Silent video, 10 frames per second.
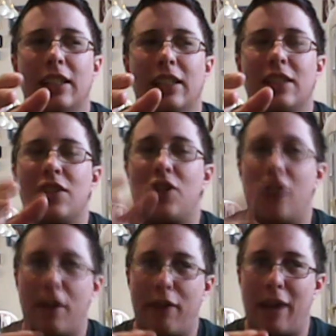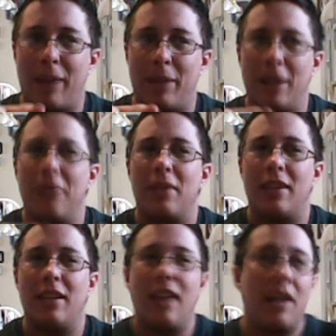stuff happening
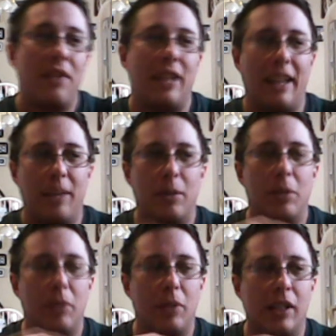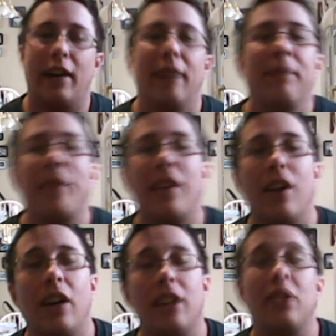within the FTM community.
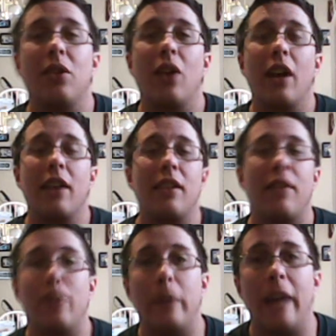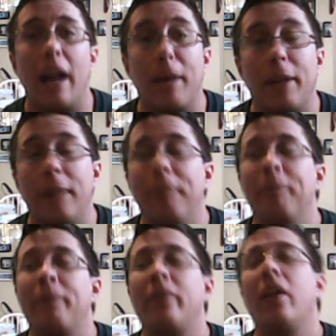Alright, so a lot of stuff has been happening.
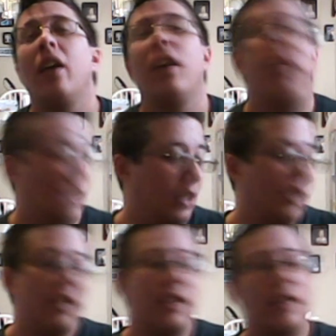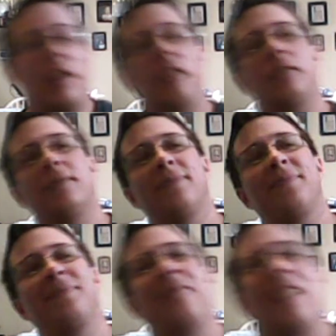
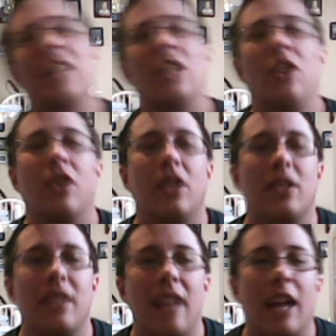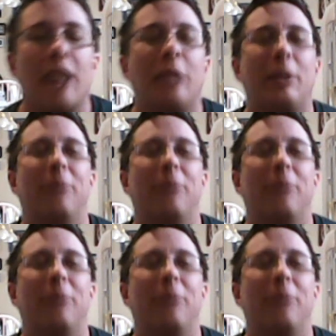And the dog is attacking me.